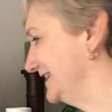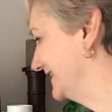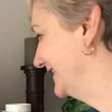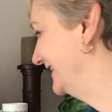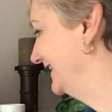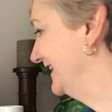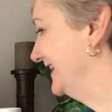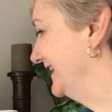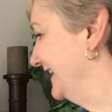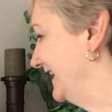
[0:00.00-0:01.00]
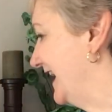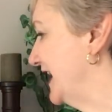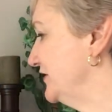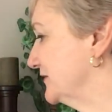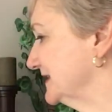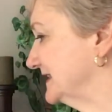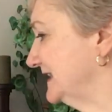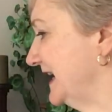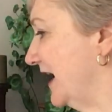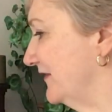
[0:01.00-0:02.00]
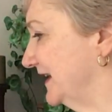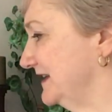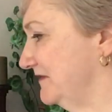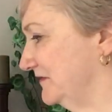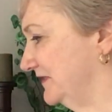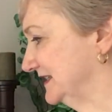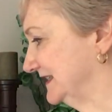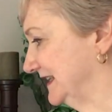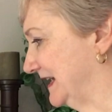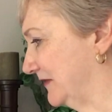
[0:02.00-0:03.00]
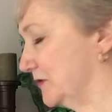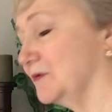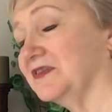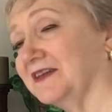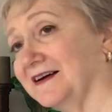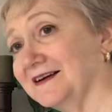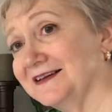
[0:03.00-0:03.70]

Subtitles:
And you can see how that even fits together with a